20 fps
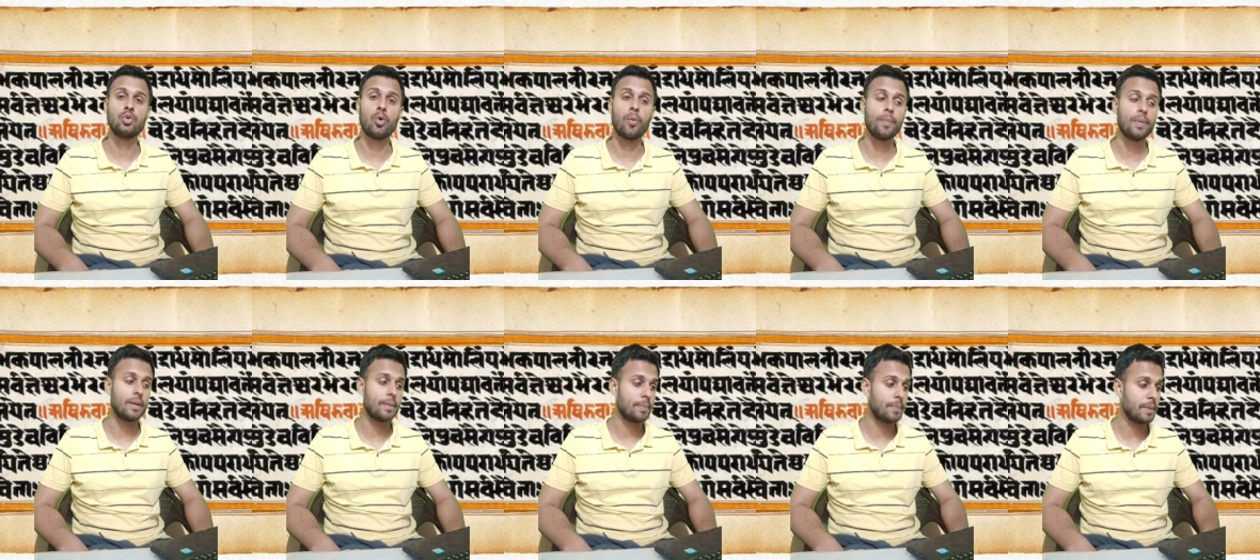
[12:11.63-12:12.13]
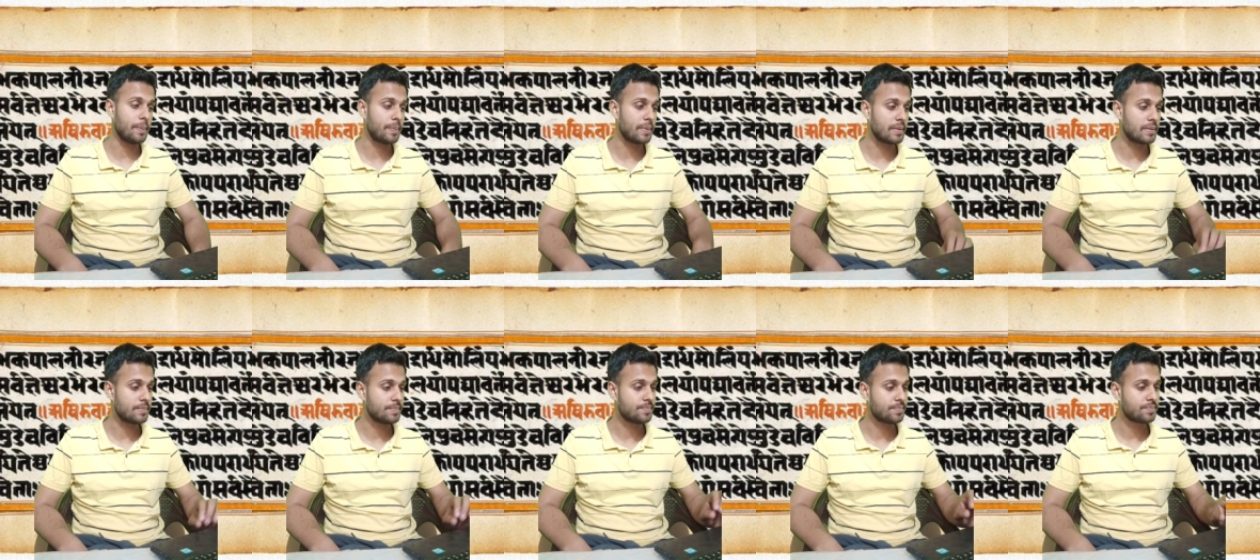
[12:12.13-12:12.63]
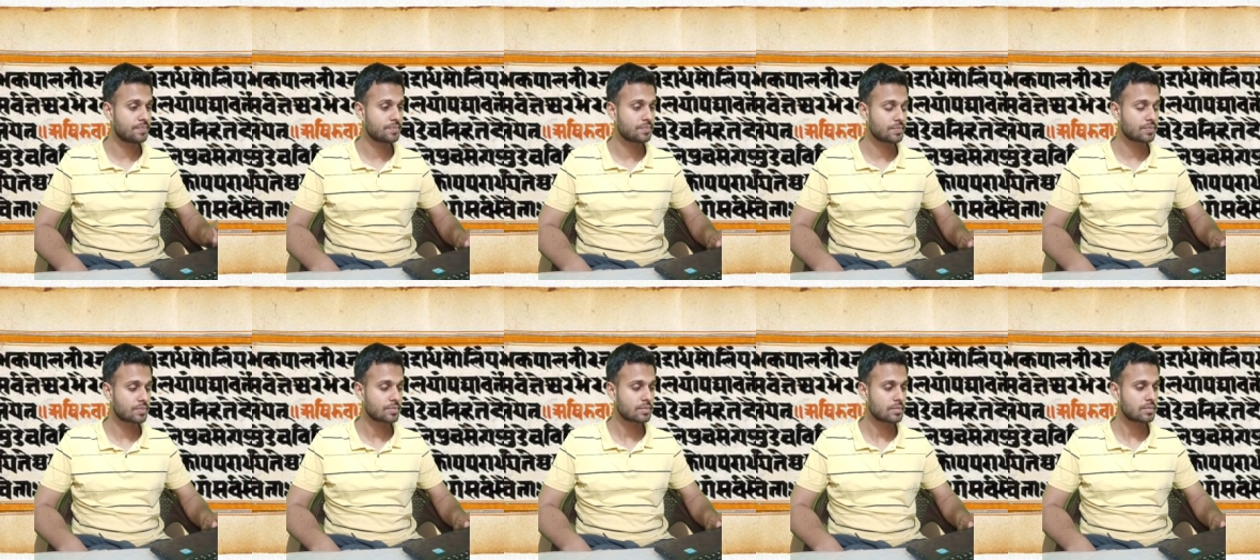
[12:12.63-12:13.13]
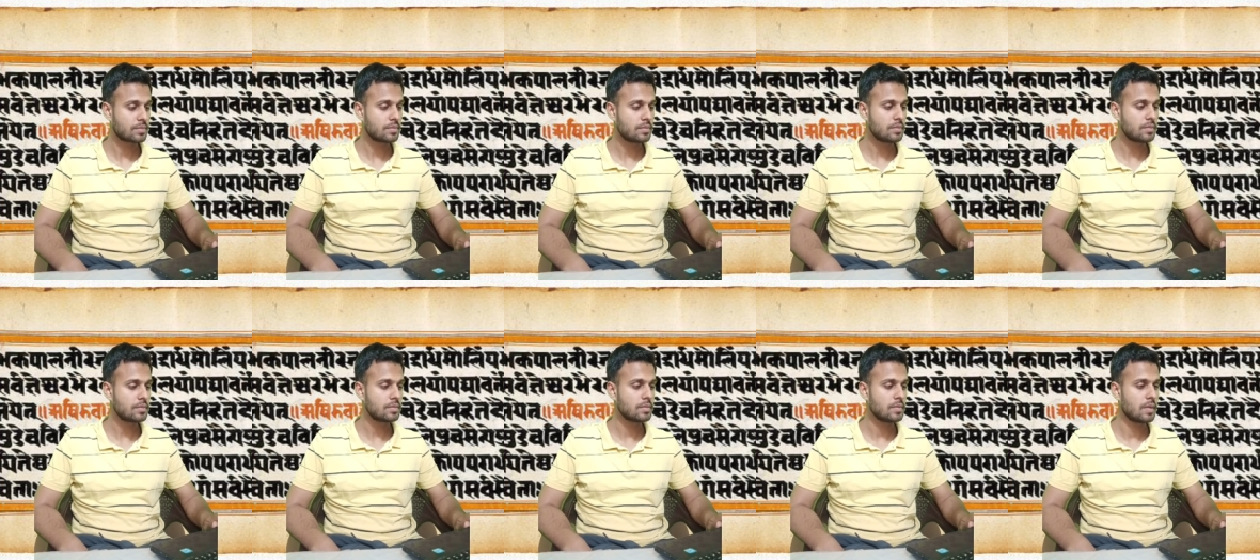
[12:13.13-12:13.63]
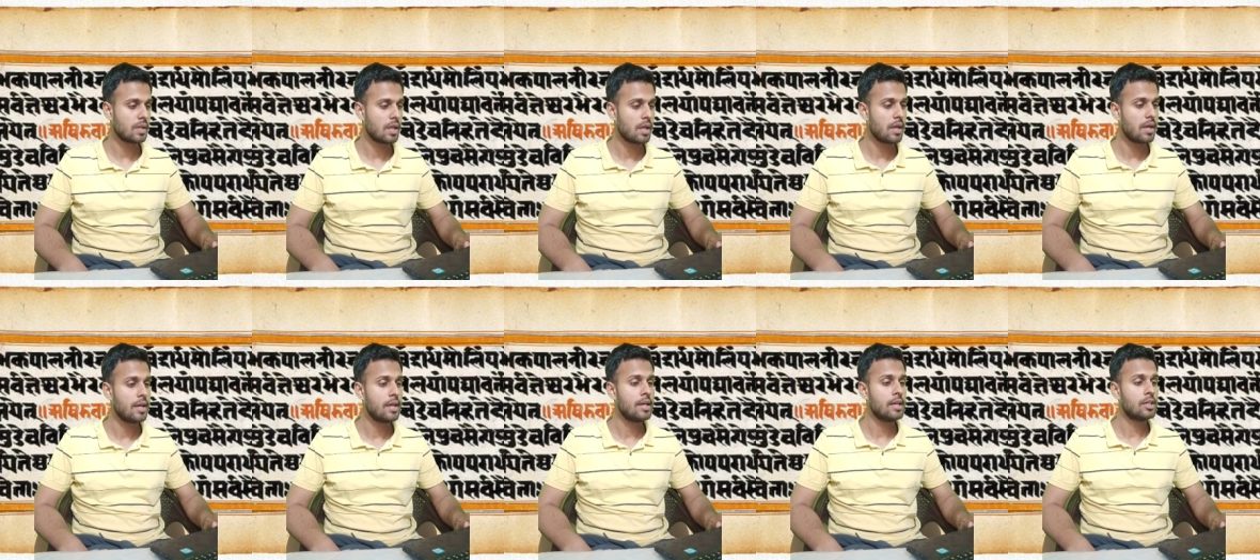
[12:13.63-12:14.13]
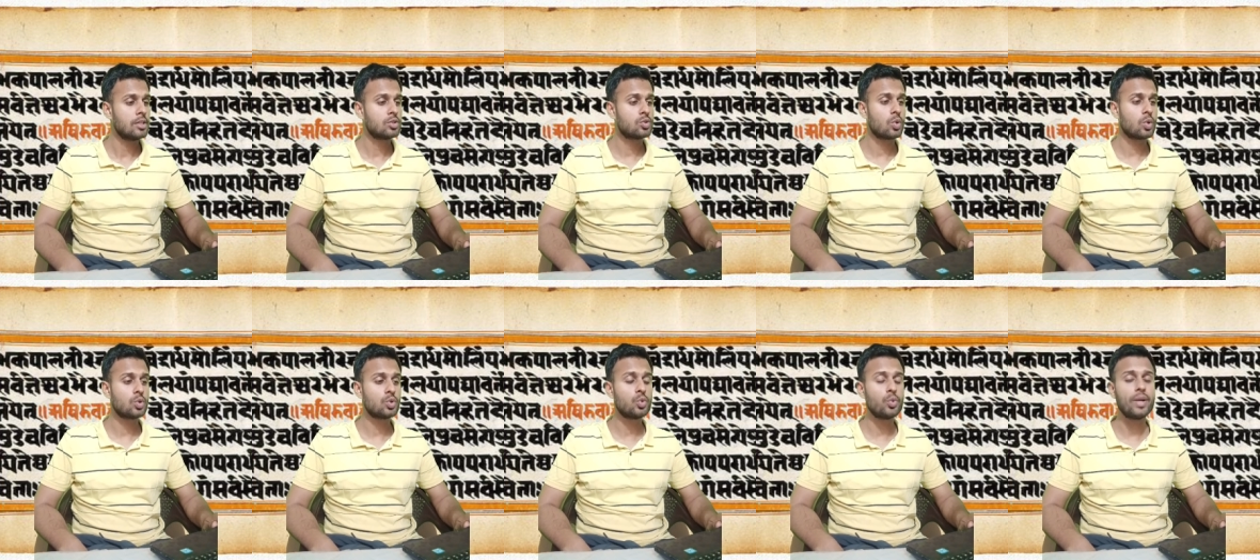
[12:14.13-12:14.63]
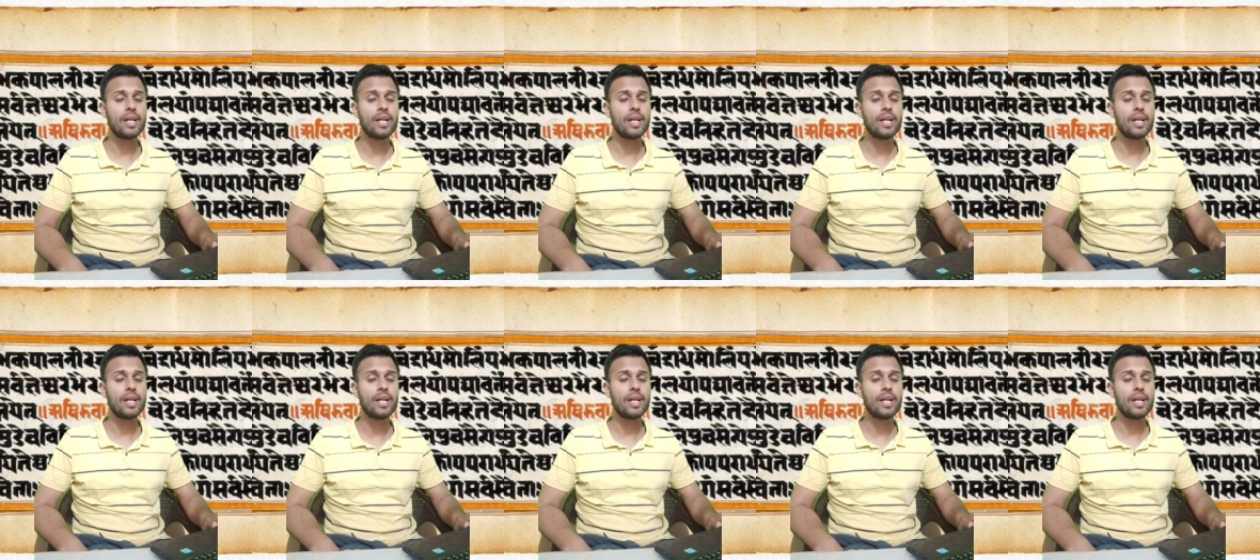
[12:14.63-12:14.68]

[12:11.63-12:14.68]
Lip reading: modern European people.